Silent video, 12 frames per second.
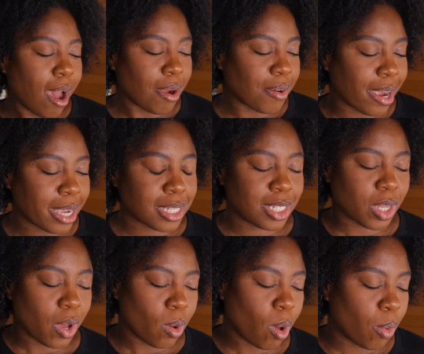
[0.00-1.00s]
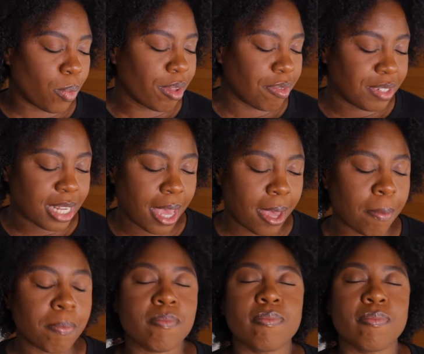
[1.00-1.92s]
All right, so with debt,